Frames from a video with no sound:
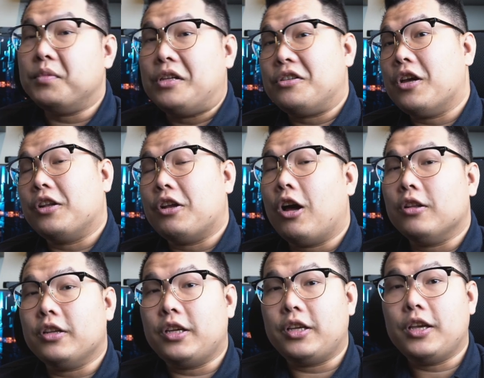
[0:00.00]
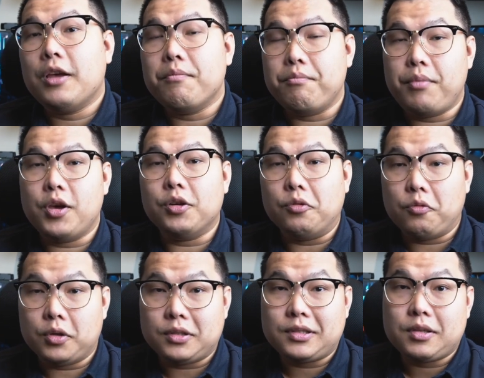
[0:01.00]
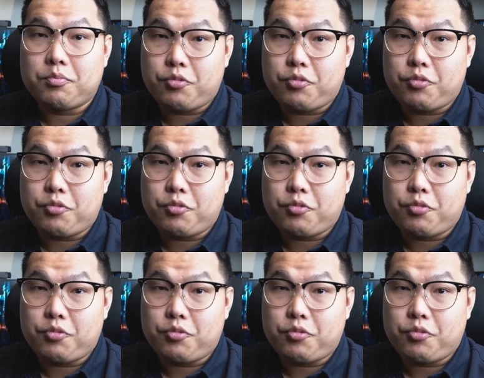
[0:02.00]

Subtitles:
It's not only built with